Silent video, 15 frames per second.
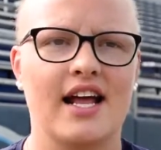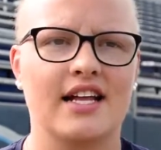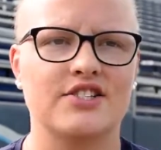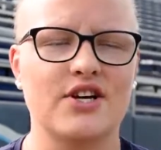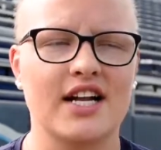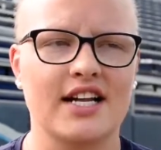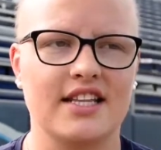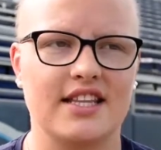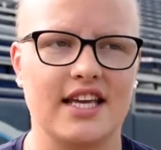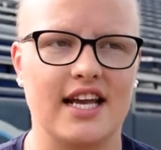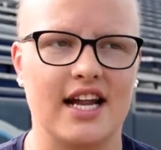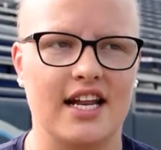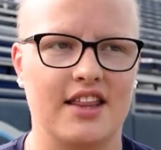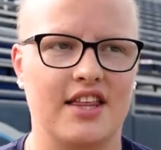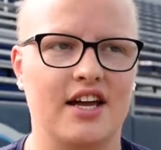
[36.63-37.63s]
So I didn't
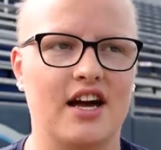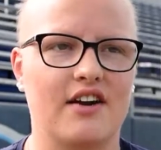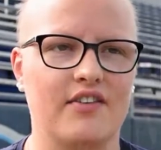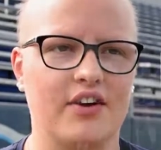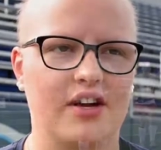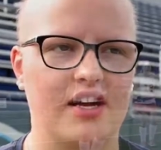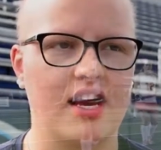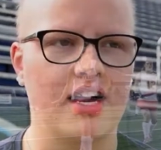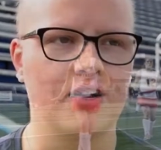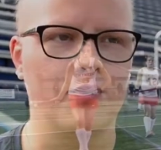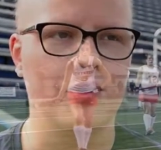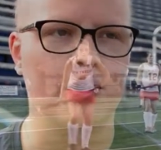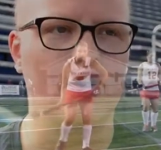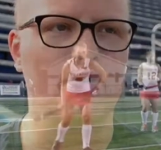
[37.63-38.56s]
think anything of it, kind of went